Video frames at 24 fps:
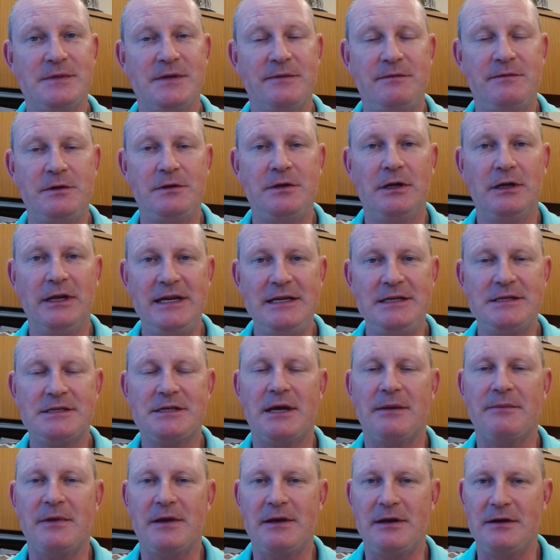if you delete
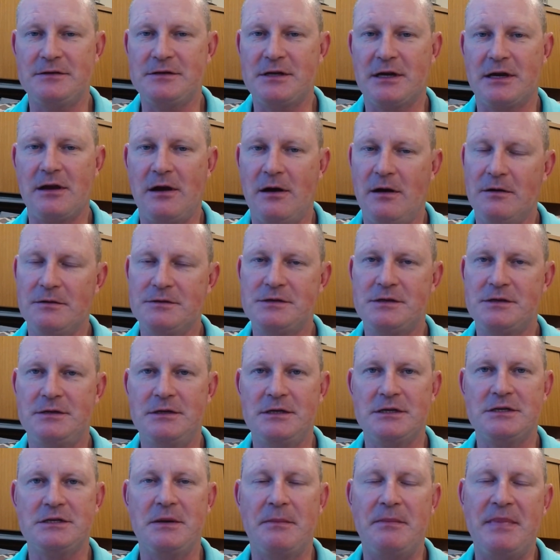something, there's a cost,
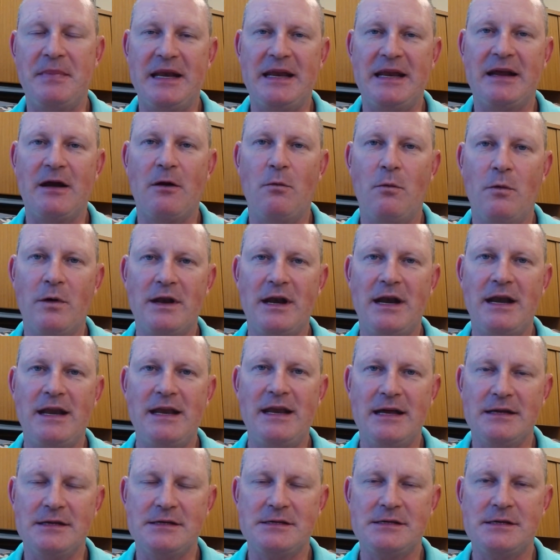just depending on what it
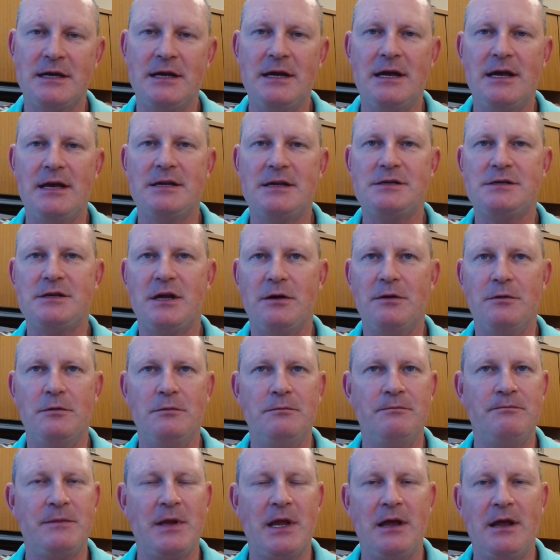is. So
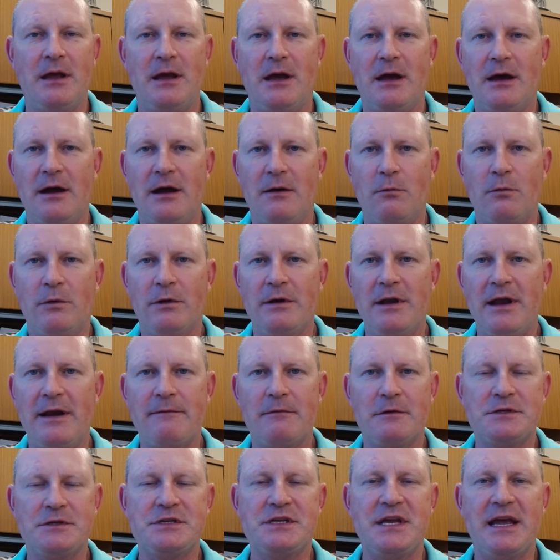we're
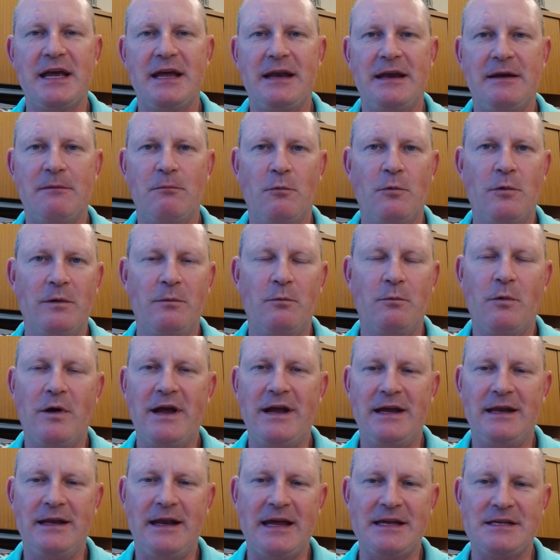never set in one
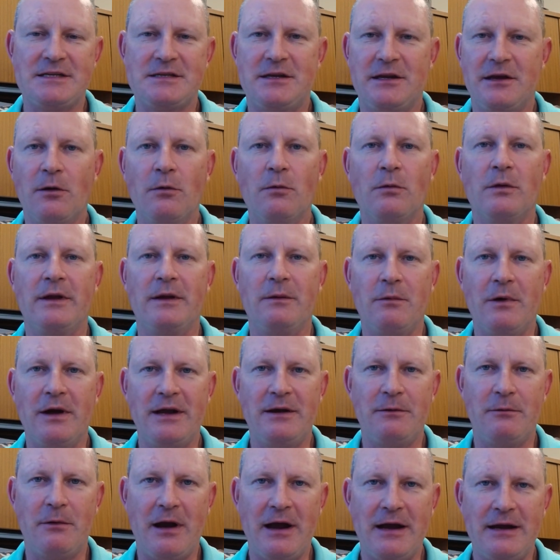way, and that's the only
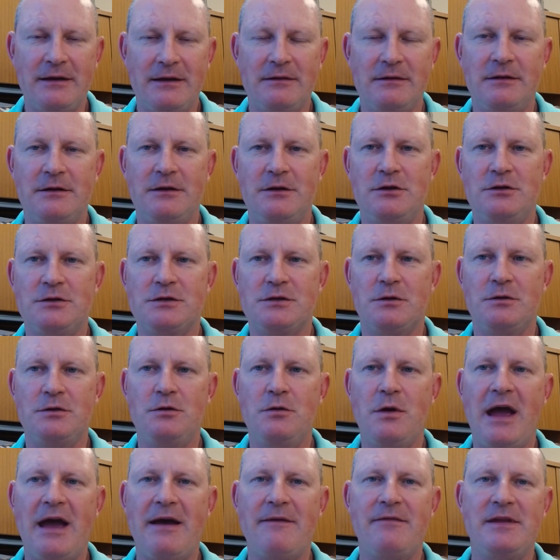way, right? So
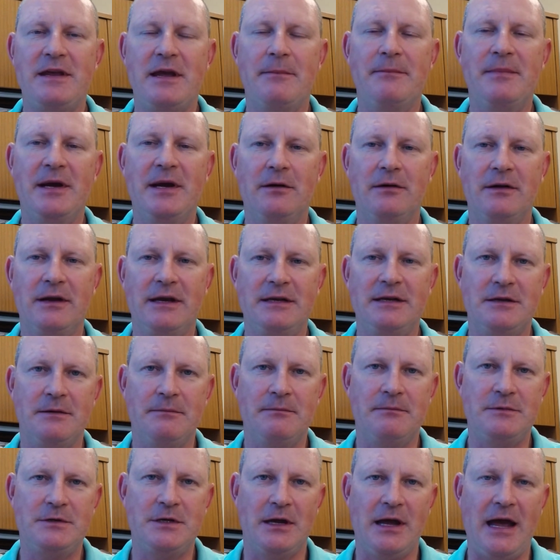you have the ability
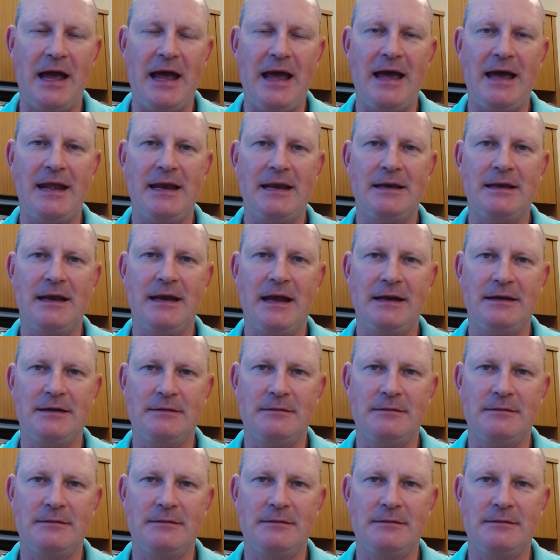to add and